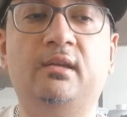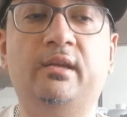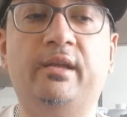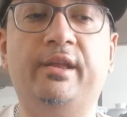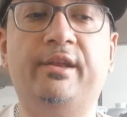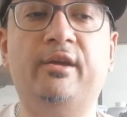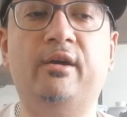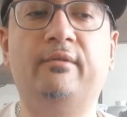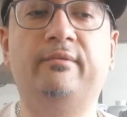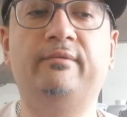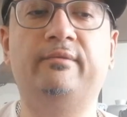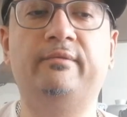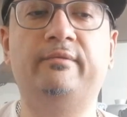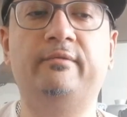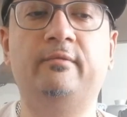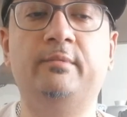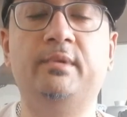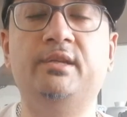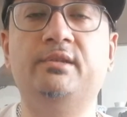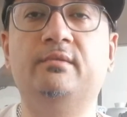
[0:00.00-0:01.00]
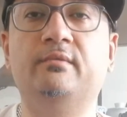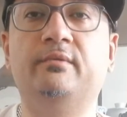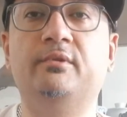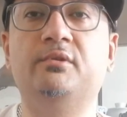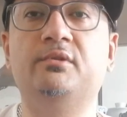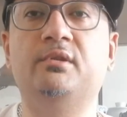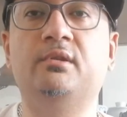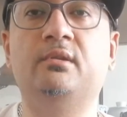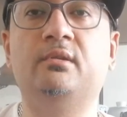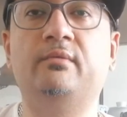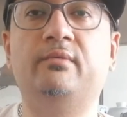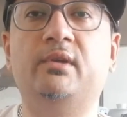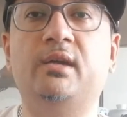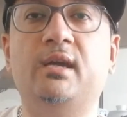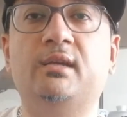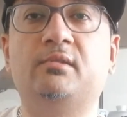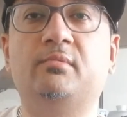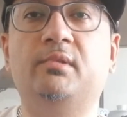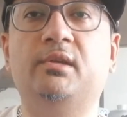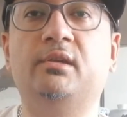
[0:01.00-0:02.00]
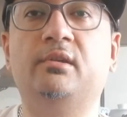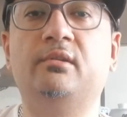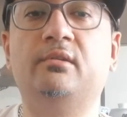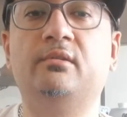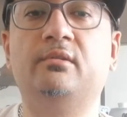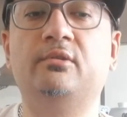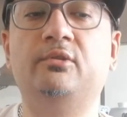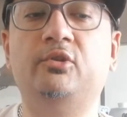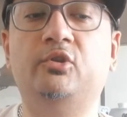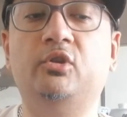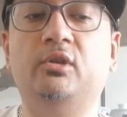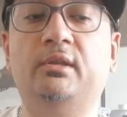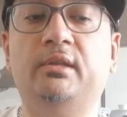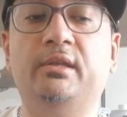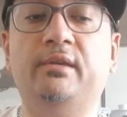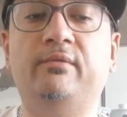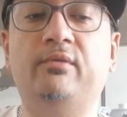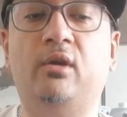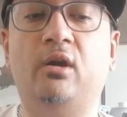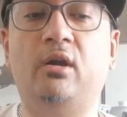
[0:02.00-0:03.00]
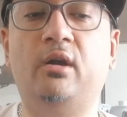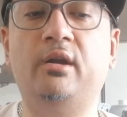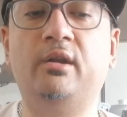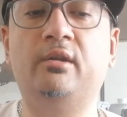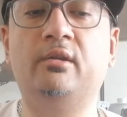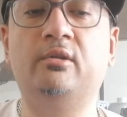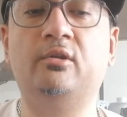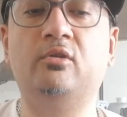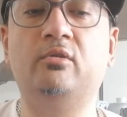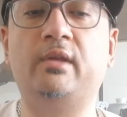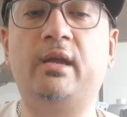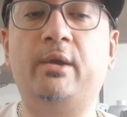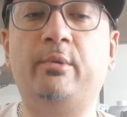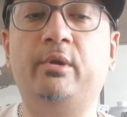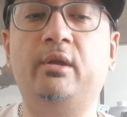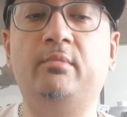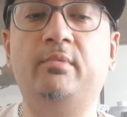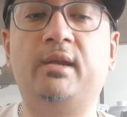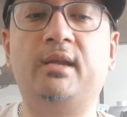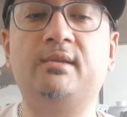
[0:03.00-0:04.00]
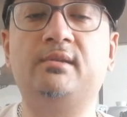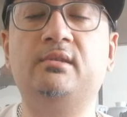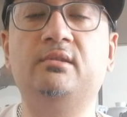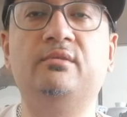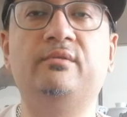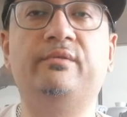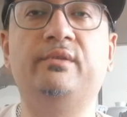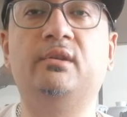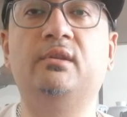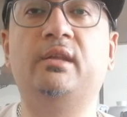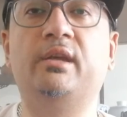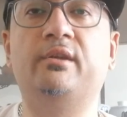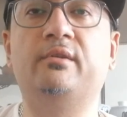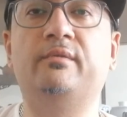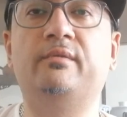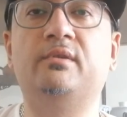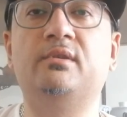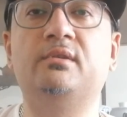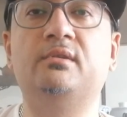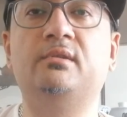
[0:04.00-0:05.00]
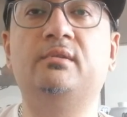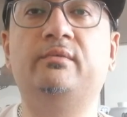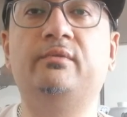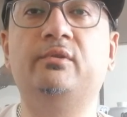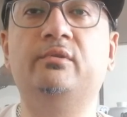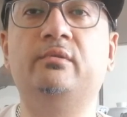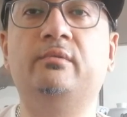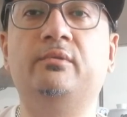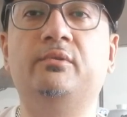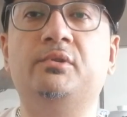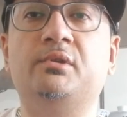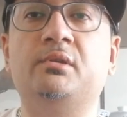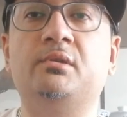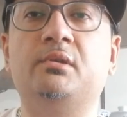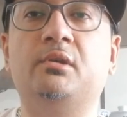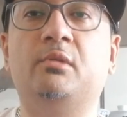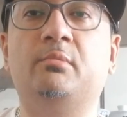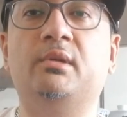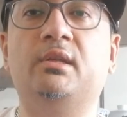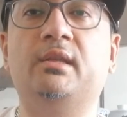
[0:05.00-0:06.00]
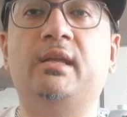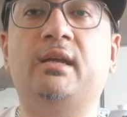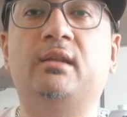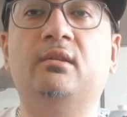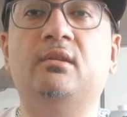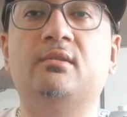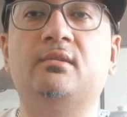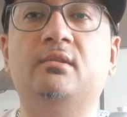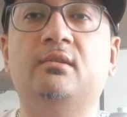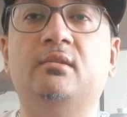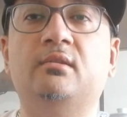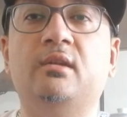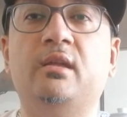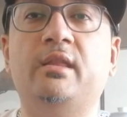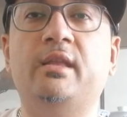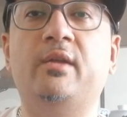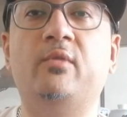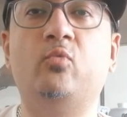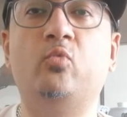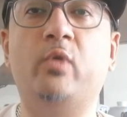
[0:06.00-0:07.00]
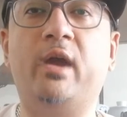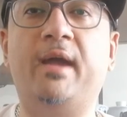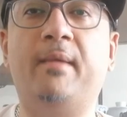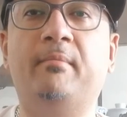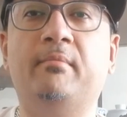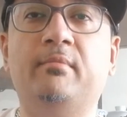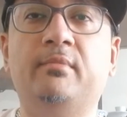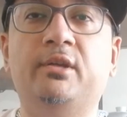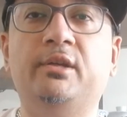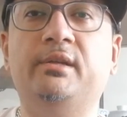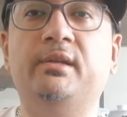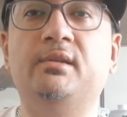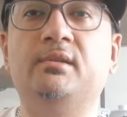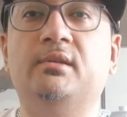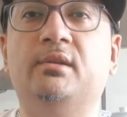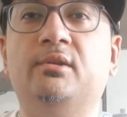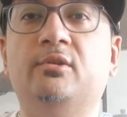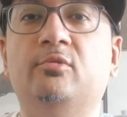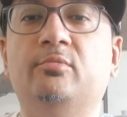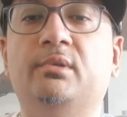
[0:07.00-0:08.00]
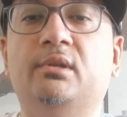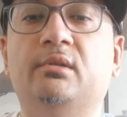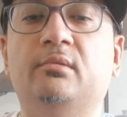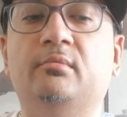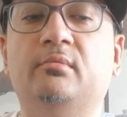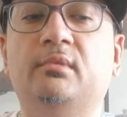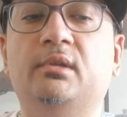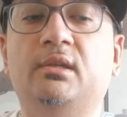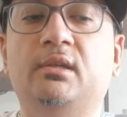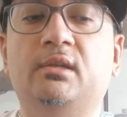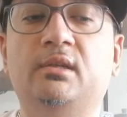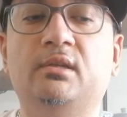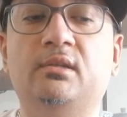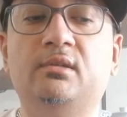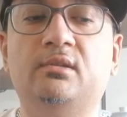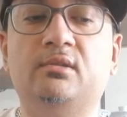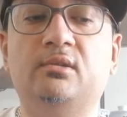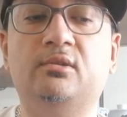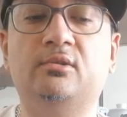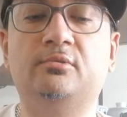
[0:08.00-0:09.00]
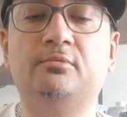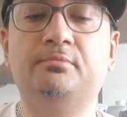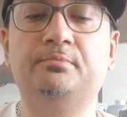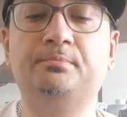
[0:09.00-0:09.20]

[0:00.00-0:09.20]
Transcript: enough from each infusion, if you ask me. You could leaf hard and go that way, but I still feel like your first few infusions are going to be lackluster, and then wham, your tea's going to open up. So